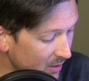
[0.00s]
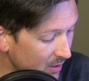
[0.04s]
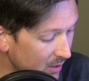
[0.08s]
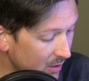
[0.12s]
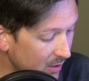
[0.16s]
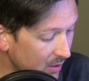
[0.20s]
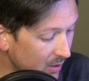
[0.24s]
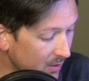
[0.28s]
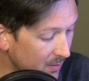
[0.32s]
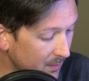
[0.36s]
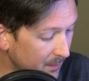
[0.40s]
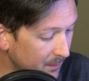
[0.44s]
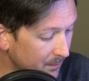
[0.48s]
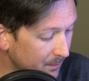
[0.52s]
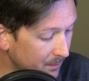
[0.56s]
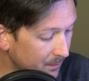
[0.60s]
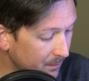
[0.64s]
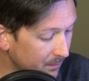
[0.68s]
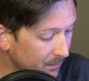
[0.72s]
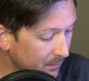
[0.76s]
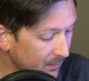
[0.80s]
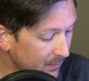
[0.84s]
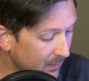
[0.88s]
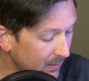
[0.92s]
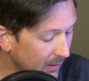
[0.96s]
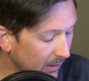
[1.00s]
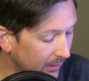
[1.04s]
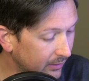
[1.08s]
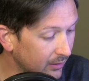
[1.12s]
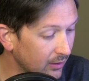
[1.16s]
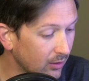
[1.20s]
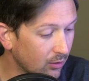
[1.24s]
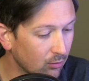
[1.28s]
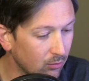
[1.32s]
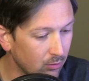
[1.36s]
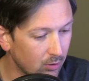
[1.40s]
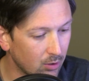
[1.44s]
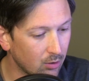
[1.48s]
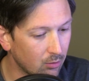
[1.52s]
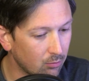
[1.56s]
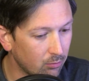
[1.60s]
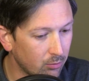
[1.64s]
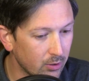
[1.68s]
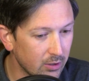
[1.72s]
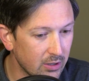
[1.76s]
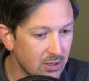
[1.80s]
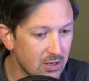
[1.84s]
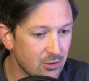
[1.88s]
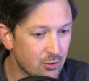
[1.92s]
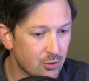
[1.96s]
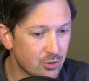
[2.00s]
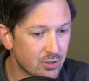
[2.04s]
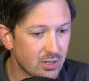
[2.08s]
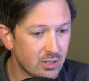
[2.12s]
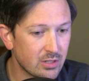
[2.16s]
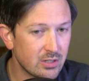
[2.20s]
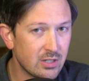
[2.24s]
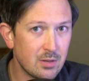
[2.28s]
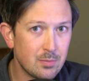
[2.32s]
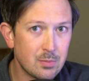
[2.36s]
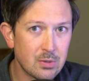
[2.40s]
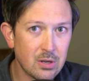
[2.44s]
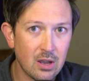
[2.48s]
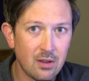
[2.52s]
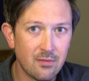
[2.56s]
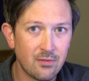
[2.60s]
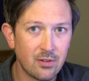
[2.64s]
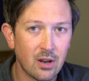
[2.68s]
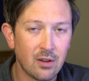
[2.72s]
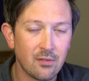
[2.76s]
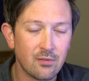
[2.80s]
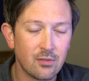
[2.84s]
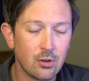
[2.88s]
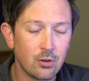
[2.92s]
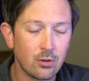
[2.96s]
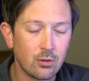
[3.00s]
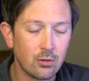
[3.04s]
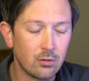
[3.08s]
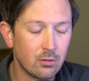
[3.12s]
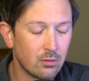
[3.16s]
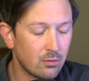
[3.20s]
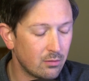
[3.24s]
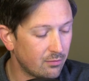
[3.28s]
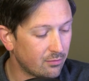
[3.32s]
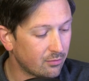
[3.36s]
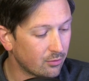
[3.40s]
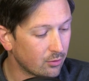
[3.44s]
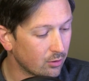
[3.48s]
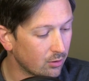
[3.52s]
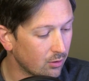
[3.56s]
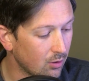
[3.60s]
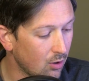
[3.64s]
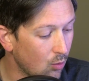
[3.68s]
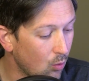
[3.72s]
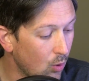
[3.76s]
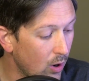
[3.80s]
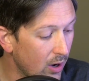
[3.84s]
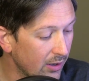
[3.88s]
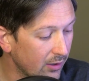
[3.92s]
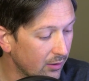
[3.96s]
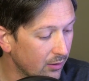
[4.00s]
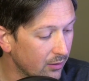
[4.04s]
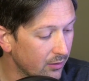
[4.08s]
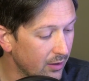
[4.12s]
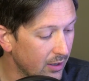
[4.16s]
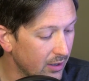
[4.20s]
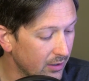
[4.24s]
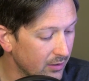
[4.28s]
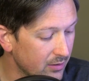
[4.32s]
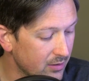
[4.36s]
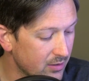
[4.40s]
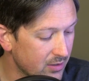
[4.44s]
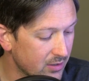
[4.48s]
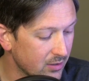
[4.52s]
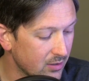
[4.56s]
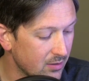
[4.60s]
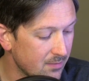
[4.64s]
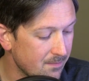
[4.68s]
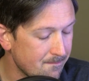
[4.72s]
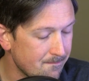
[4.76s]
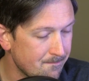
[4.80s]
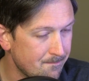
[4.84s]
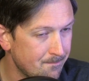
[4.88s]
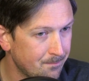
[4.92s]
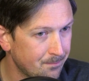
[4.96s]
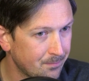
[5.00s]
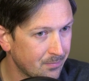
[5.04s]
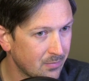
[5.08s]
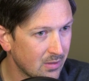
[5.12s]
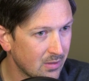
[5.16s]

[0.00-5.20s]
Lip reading: I think a really interesting deep dive, and I've known for a while that some